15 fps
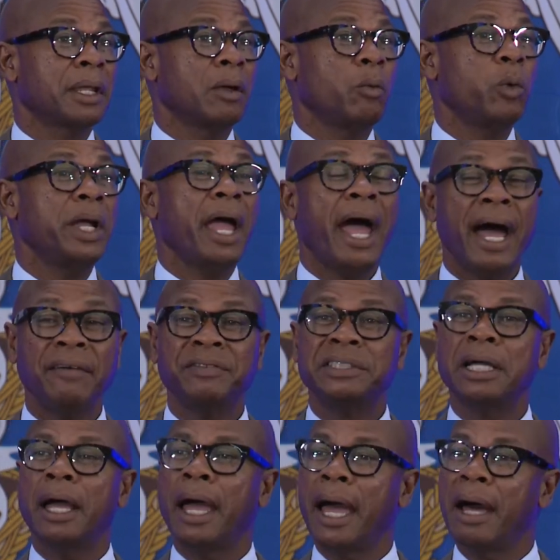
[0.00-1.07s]
We have
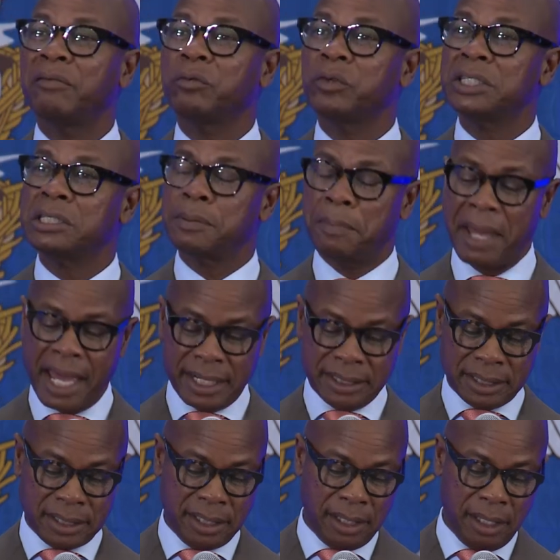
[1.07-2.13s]
to have
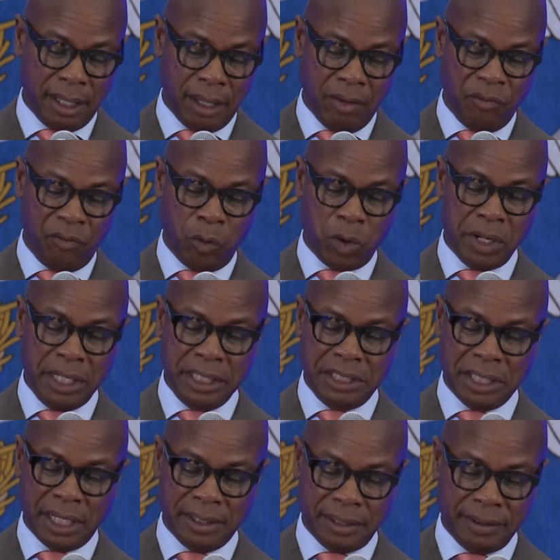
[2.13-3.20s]
respect for
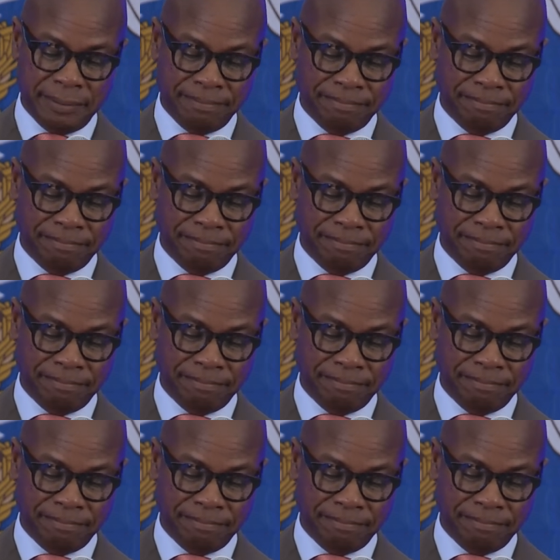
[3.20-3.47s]
each other.